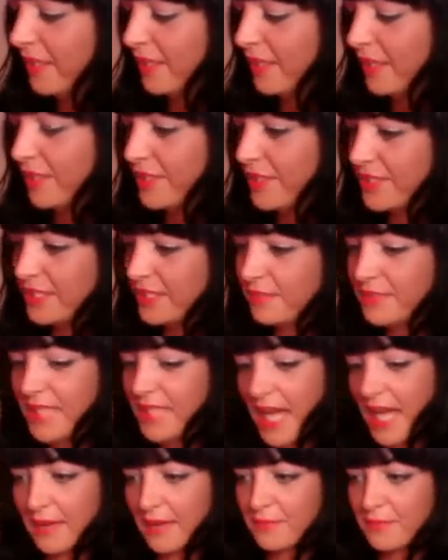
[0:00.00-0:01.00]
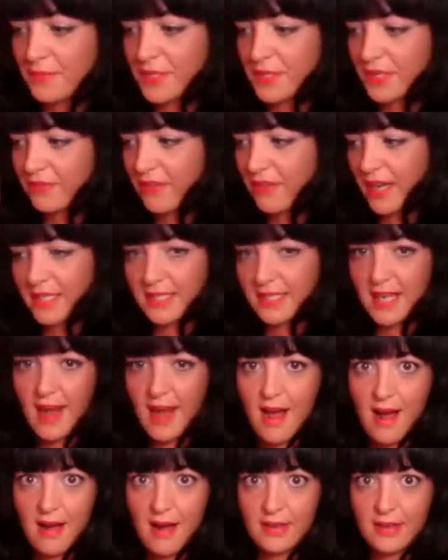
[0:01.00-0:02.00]
Because sometimes you find it
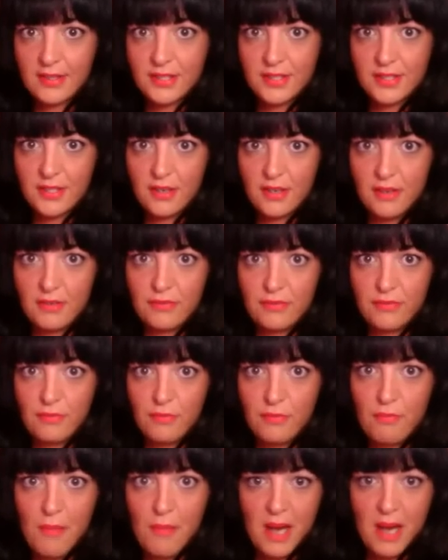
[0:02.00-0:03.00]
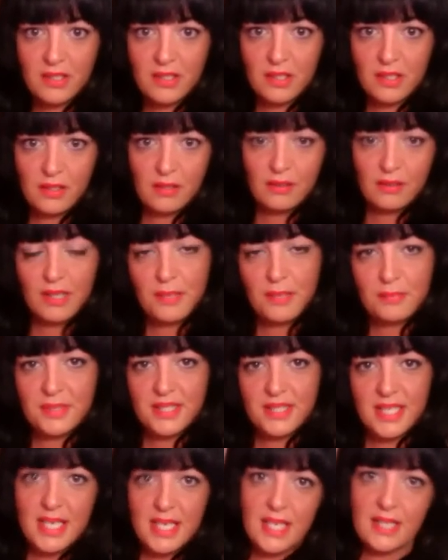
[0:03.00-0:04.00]
hard to sort of match your
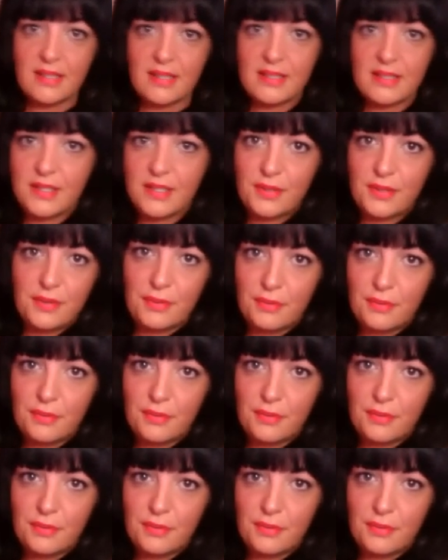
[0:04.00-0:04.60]
lipsticks